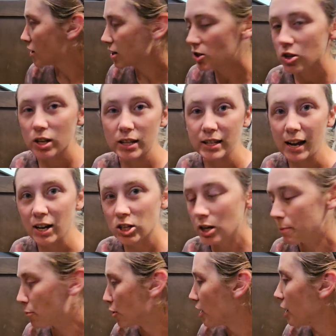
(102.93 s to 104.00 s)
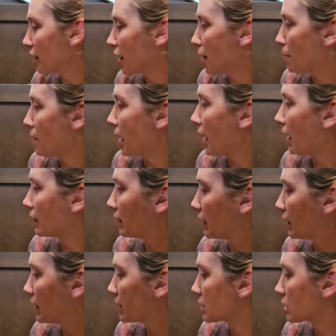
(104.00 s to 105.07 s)
this unit is actually pretty compact.
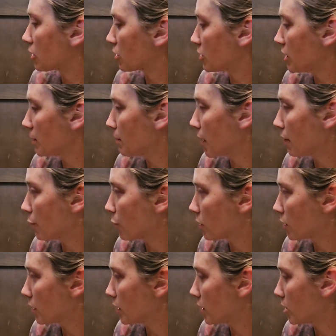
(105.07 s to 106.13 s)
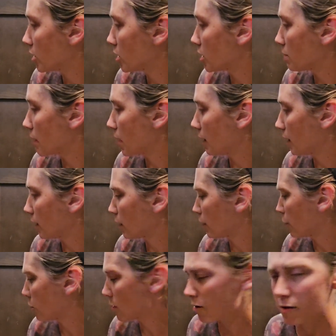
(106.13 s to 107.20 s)
It's 13 by 14 inches by like
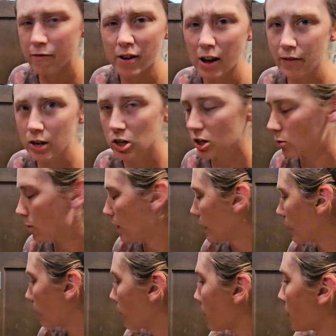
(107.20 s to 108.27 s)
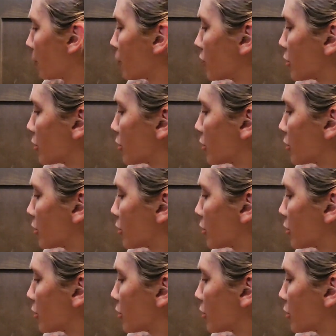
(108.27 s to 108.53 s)
4 or 5 inches wide. I can't remember for